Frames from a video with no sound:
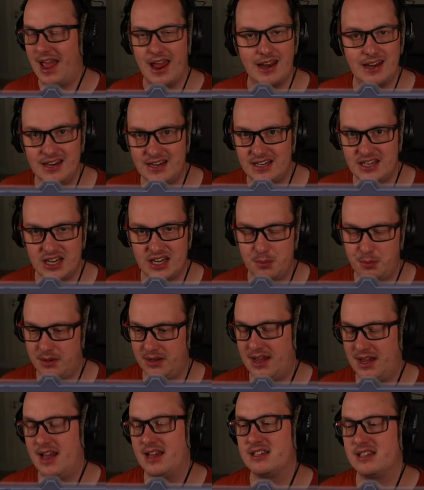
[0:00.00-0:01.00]
any
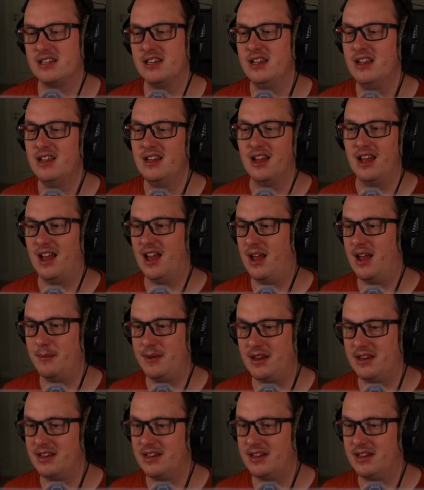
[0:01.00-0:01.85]
DPS um,